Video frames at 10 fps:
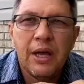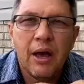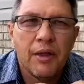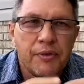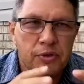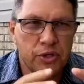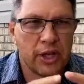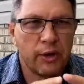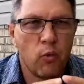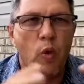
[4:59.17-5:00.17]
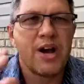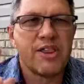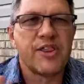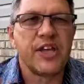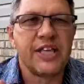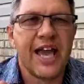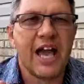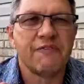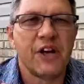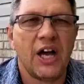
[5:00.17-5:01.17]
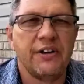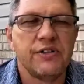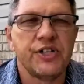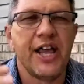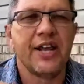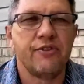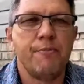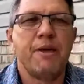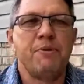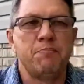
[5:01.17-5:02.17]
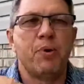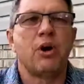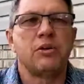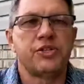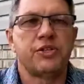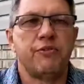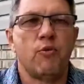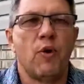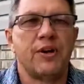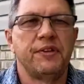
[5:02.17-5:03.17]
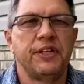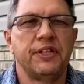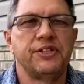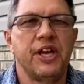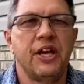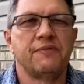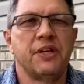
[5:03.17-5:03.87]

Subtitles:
There's like one thing you have to understand. There may be parts to the one thing that you have to